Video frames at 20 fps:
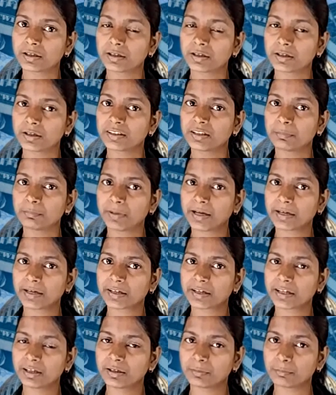in the
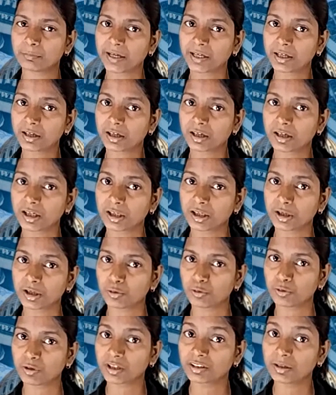market by controlling
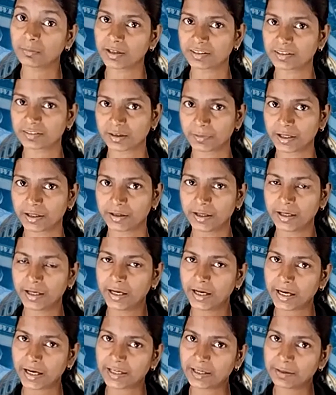the money supply.
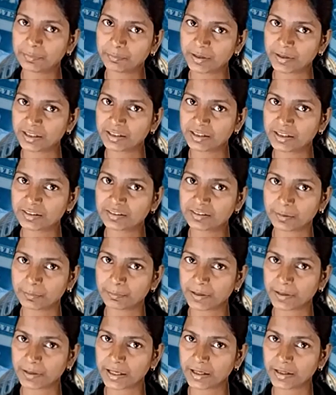And if money
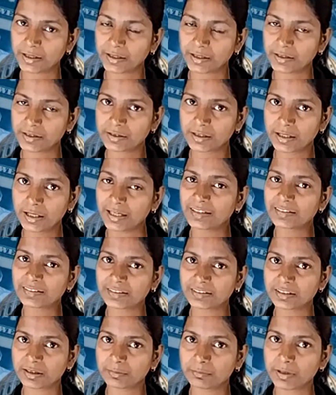supply is less
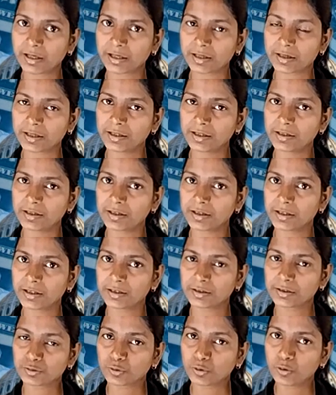in the market,
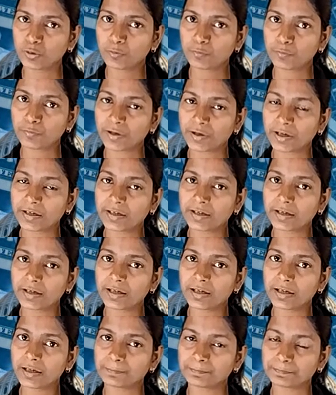so
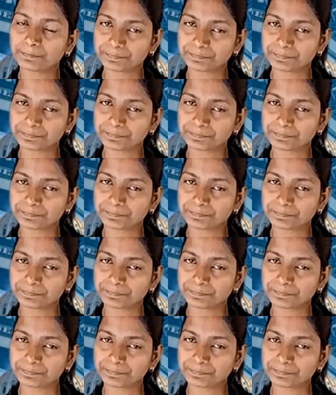federal